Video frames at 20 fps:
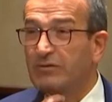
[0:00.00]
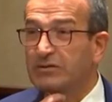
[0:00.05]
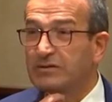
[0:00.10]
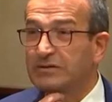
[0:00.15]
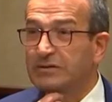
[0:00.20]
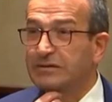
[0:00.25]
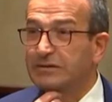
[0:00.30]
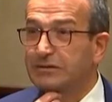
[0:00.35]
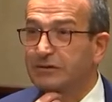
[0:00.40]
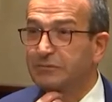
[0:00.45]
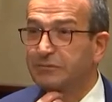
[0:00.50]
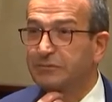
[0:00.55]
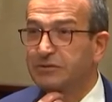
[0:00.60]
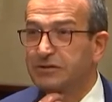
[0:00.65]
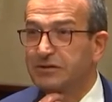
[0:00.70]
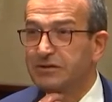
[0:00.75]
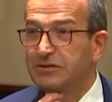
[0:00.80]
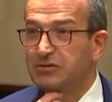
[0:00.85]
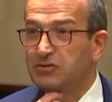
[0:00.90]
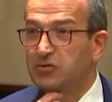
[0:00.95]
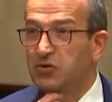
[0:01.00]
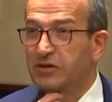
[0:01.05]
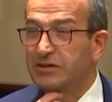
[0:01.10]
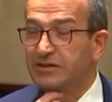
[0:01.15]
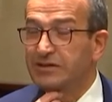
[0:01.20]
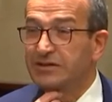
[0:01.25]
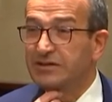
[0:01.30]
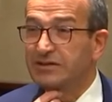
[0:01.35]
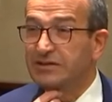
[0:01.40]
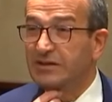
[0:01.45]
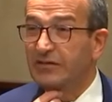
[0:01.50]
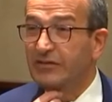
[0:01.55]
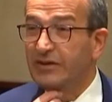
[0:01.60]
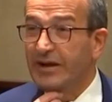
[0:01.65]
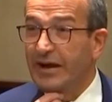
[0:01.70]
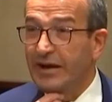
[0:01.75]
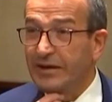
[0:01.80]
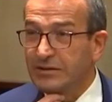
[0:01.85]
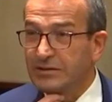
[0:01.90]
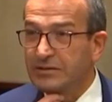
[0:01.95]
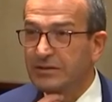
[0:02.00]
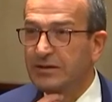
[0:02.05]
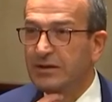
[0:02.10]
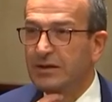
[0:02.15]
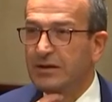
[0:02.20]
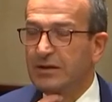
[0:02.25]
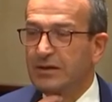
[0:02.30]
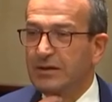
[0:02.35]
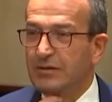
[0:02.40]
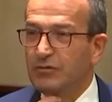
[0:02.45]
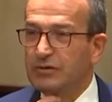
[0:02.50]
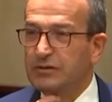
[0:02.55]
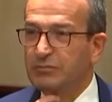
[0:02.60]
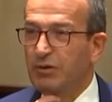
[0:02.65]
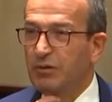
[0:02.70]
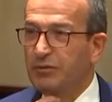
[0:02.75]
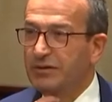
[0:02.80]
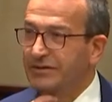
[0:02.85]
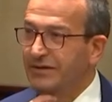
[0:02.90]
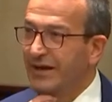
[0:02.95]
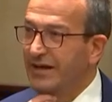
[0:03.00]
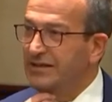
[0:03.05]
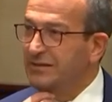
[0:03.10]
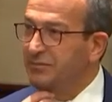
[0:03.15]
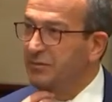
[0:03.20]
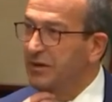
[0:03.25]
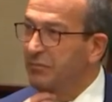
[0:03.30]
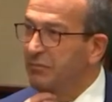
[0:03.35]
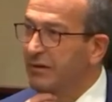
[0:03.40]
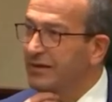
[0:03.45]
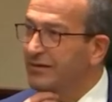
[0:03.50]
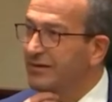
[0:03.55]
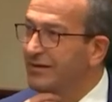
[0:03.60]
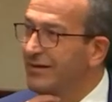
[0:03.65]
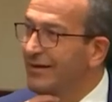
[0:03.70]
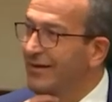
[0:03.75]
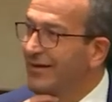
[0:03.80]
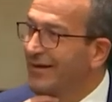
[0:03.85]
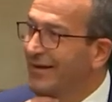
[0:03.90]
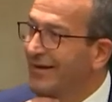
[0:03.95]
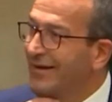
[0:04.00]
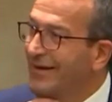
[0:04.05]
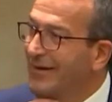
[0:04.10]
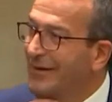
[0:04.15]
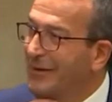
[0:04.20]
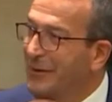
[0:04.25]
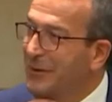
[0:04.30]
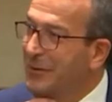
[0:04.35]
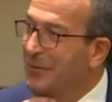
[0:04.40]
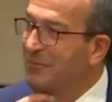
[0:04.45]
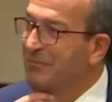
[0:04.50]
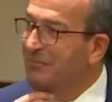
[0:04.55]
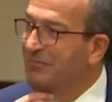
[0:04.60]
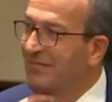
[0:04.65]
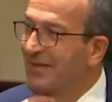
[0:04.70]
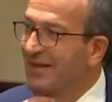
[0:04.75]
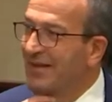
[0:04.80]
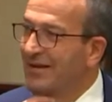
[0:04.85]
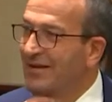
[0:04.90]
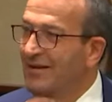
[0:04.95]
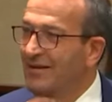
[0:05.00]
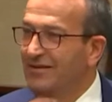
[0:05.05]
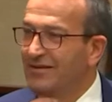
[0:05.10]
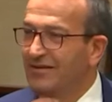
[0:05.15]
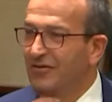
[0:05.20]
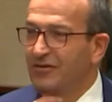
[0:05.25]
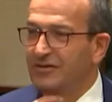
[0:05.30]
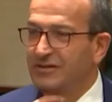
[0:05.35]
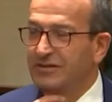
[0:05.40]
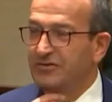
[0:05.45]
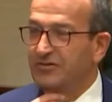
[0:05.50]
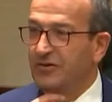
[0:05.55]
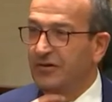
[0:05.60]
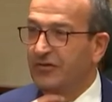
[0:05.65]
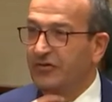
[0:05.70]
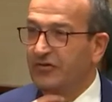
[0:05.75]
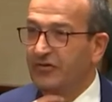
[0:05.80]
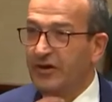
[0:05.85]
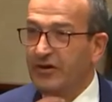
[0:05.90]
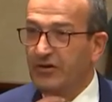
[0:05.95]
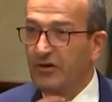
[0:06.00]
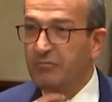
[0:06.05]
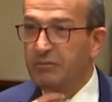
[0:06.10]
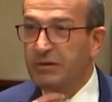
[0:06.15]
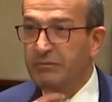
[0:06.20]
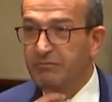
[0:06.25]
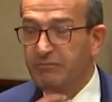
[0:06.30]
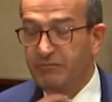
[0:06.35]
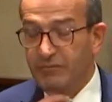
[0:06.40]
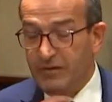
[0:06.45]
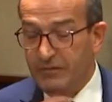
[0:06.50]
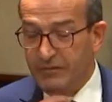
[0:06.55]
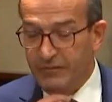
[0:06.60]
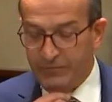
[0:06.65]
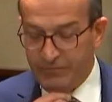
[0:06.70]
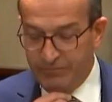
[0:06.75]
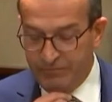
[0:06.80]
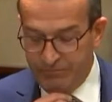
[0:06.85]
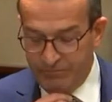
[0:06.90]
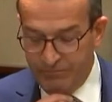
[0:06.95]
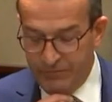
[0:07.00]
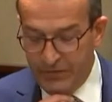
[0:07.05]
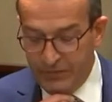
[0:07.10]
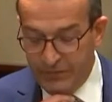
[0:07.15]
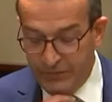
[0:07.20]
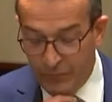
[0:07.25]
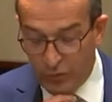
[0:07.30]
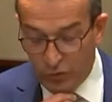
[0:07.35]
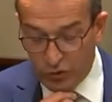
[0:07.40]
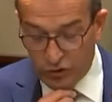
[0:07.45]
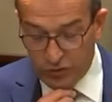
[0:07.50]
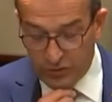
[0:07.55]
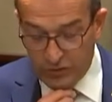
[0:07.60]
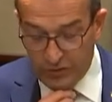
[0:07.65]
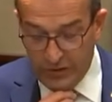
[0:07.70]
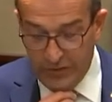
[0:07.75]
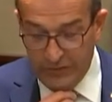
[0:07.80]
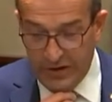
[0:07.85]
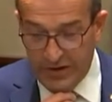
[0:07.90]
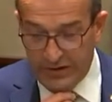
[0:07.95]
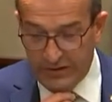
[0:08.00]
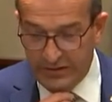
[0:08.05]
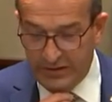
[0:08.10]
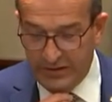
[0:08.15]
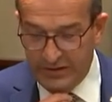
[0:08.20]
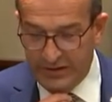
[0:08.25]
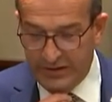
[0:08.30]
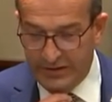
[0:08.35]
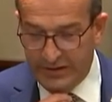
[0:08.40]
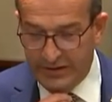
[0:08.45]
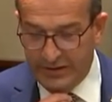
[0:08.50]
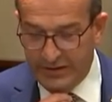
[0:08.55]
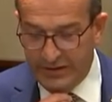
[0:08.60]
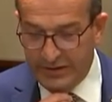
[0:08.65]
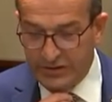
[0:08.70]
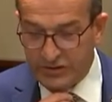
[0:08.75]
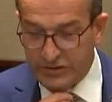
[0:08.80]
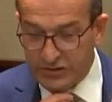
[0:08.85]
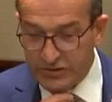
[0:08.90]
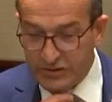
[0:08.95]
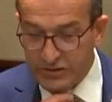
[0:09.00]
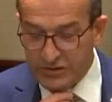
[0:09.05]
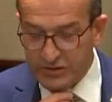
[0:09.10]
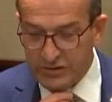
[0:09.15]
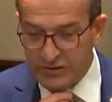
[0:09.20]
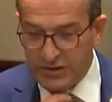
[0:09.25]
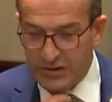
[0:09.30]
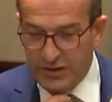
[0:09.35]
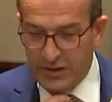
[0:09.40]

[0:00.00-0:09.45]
system since 1978, which probably dates me a bit. Um, since I knew I'm very, very fortunate and never had any incidents.